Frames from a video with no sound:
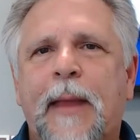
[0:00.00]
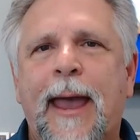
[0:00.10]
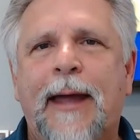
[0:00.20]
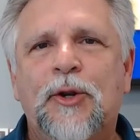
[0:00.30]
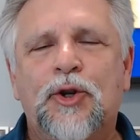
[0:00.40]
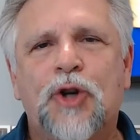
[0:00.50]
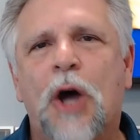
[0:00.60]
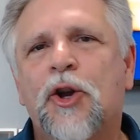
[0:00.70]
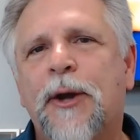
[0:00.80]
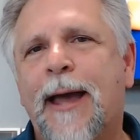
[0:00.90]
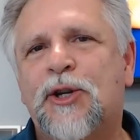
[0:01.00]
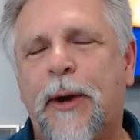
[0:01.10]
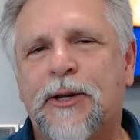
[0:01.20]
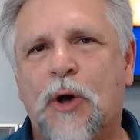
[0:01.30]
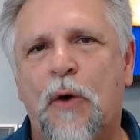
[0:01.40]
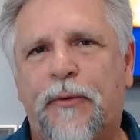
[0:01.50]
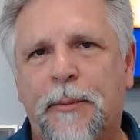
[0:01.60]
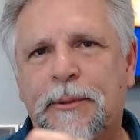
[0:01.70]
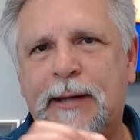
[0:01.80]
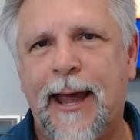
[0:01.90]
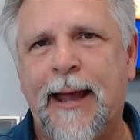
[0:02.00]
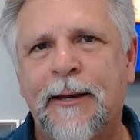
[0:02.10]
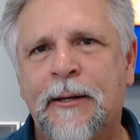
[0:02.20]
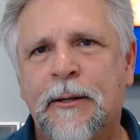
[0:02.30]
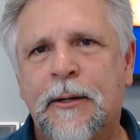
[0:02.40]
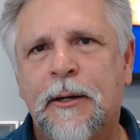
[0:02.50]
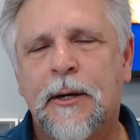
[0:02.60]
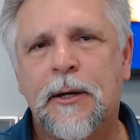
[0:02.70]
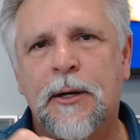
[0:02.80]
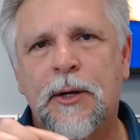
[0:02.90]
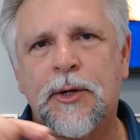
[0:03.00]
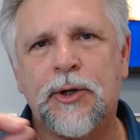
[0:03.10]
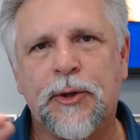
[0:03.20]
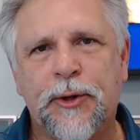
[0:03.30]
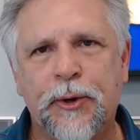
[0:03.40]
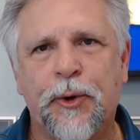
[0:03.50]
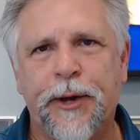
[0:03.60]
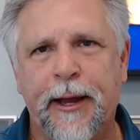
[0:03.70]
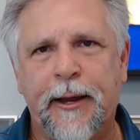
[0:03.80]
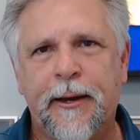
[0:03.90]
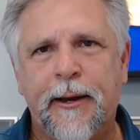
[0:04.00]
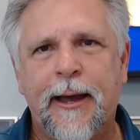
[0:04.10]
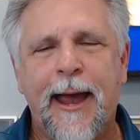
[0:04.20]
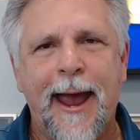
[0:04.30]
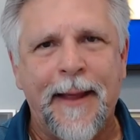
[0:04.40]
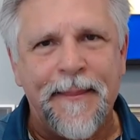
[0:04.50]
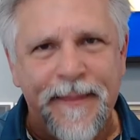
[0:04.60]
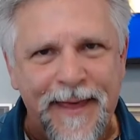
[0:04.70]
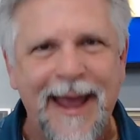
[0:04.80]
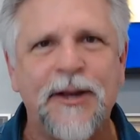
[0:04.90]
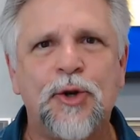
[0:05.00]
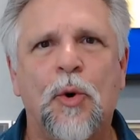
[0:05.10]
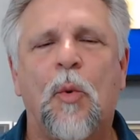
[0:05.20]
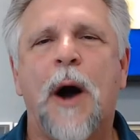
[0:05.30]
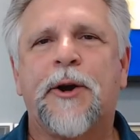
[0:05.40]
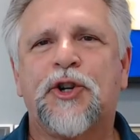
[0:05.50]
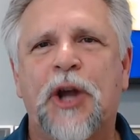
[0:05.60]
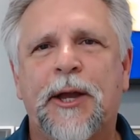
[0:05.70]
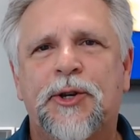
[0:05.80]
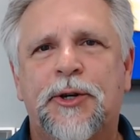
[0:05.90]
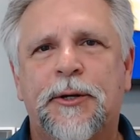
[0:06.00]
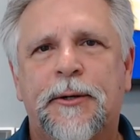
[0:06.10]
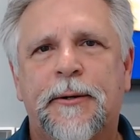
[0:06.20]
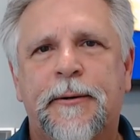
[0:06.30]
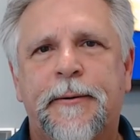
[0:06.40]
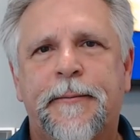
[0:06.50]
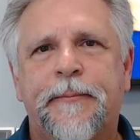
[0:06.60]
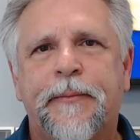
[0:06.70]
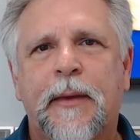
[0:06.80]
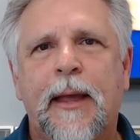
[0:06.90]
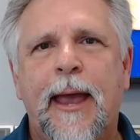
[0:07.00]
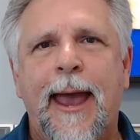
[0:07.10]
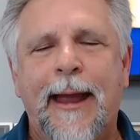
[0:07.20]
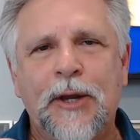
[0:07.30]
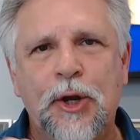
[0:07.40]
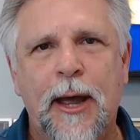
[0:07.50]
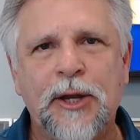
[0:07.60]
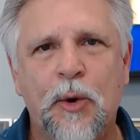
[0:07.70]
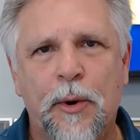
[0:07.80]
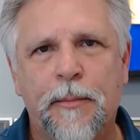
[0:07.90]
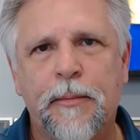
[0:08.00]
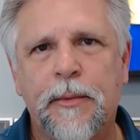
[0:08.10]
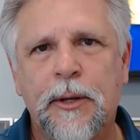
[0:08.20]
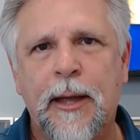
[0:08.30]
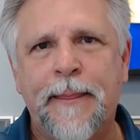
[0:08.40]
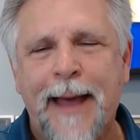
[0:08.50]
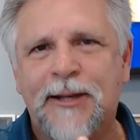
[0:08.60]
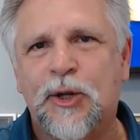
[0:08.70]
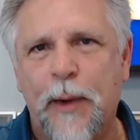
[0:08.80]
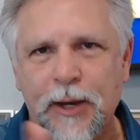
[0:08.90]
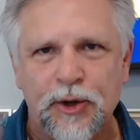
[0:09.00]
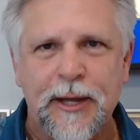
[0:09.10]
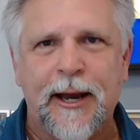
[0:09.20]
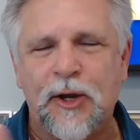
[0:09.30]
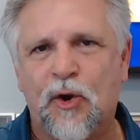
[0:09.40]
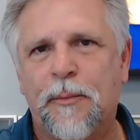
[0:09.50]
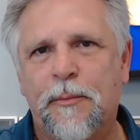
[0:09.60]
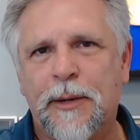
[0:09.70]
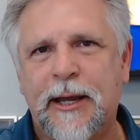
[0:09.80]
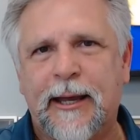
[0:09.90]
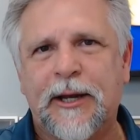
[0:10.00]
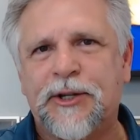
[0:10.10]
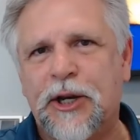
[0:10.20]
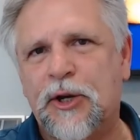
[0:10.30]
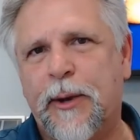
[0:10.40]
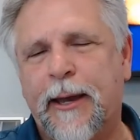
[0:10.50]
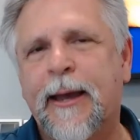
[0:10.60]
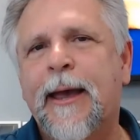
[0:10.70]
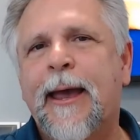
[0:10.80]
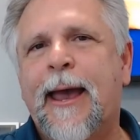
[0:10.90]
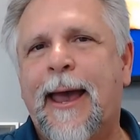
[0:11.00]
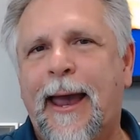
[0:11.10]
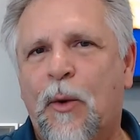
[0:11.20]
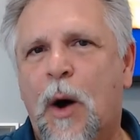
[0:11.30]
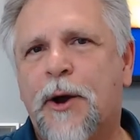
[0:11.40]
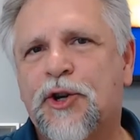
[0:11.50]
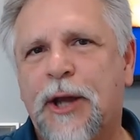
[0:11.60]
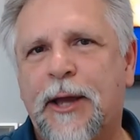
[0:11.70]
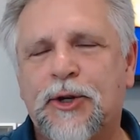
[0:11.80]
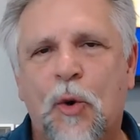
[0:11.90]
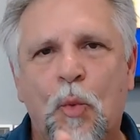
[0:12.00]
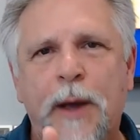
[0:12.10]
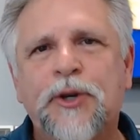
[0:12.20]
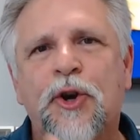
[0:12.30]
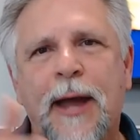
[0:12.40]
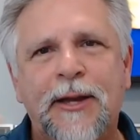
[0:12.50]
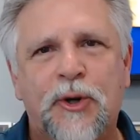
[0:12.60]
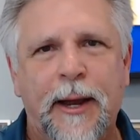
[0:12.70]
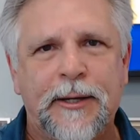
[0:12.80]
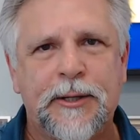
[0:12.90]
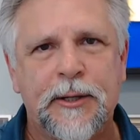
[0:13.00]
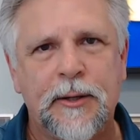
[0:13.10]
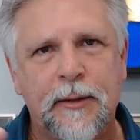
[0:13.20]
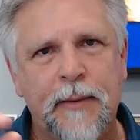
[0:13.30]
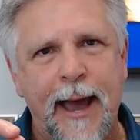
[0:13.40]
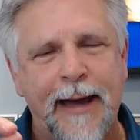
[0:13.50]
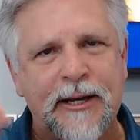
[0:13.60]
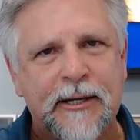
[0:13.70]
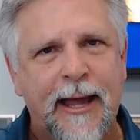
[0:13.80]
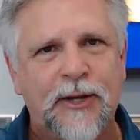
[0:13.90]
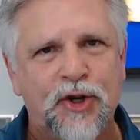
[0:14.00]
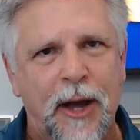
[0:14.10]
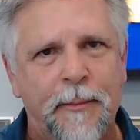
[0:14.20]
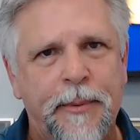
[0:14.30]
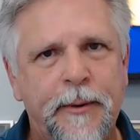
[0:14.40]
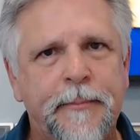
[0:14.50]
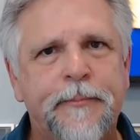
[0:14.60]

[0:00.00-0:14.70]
and you saw your nitrates go from ten to thirty, and then do a water change, and you and you were and that's the way you did it. You were meticulous in doing a water change when your nitrates had a slight jump,